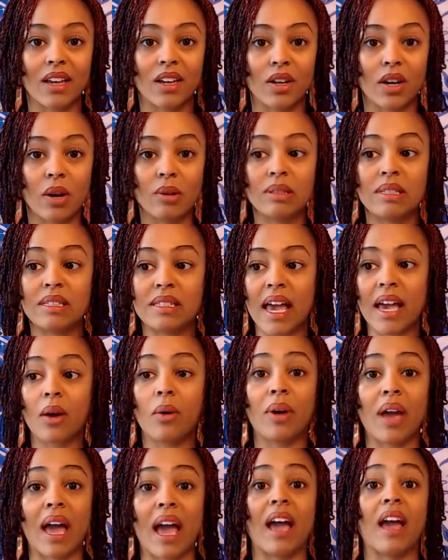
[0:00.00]
you know, saying,
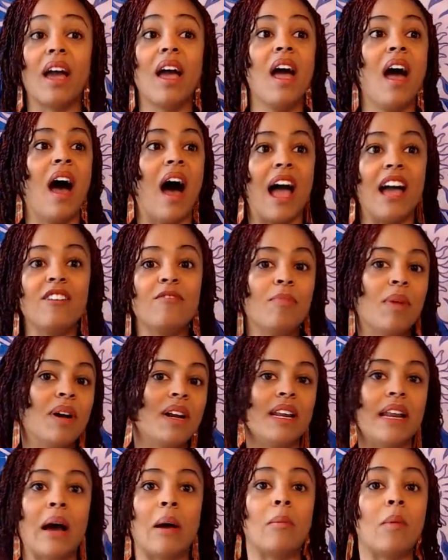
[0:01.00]
okay, I have money now.